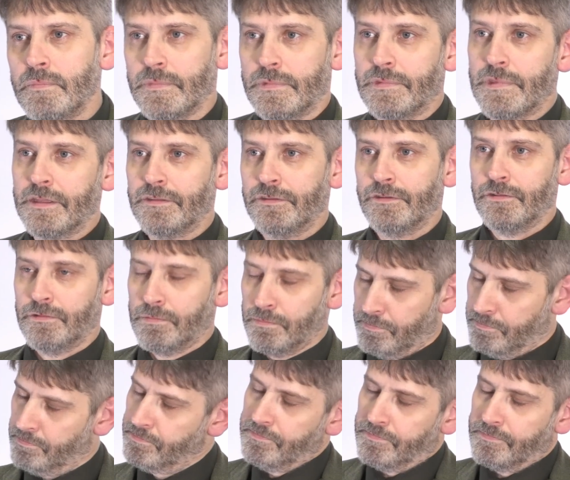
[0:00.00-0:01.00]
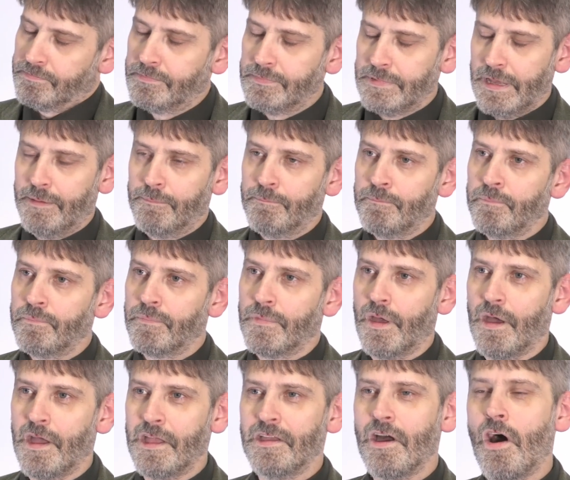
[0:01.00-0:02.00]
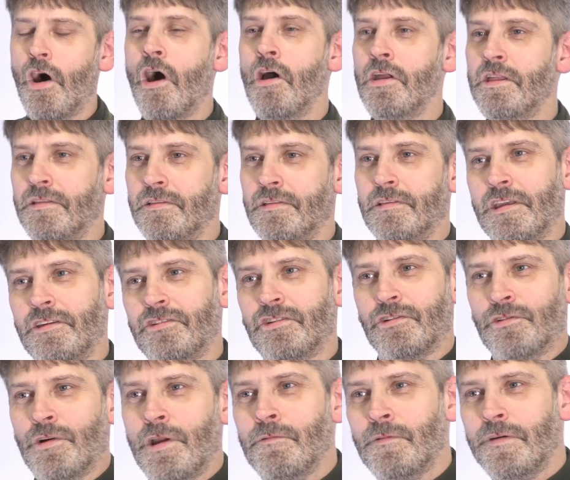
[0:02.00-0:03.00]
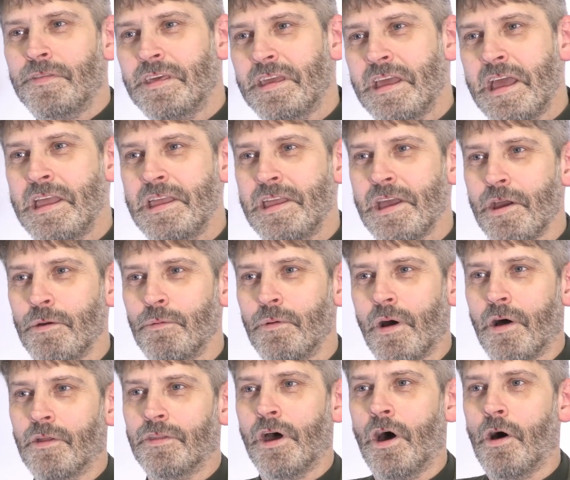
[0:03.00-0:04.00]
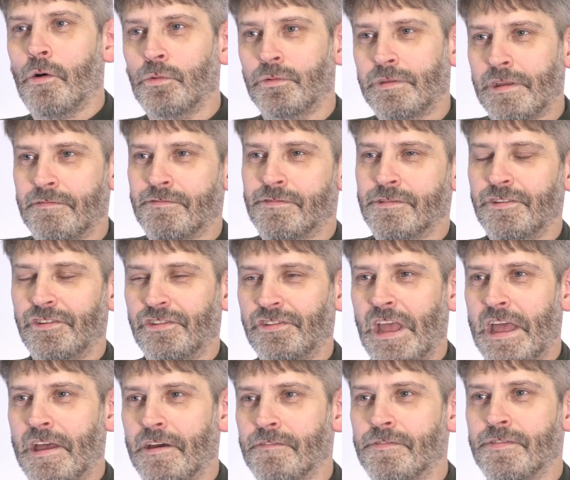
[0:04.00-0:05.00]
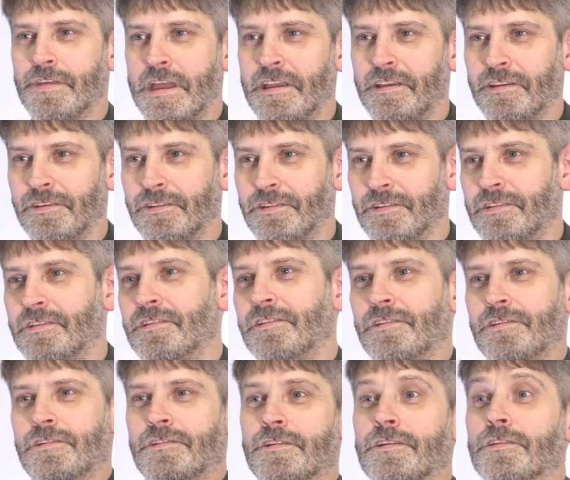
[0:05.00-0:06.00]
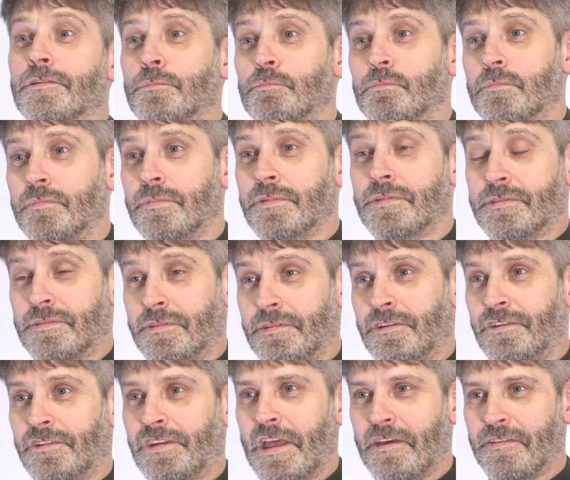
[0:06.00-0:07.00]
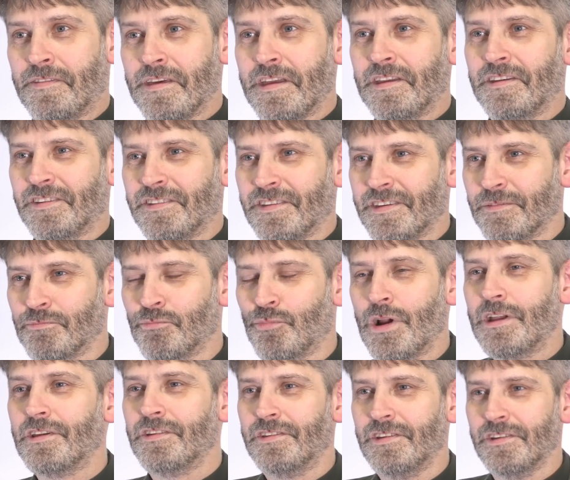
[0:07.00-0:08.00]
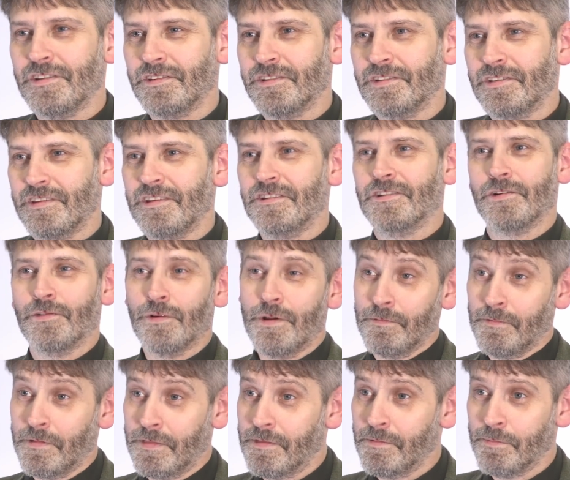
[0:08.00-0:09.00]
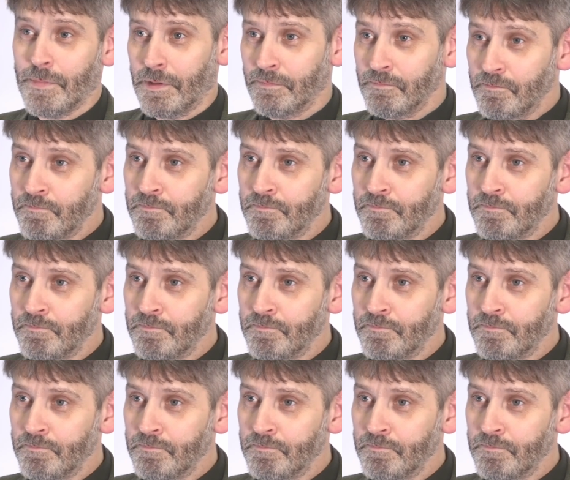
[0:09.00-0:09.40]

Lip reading: That's, I disagree with the EU on a whole different set of things to the set of things that Brexiters disagree with them on.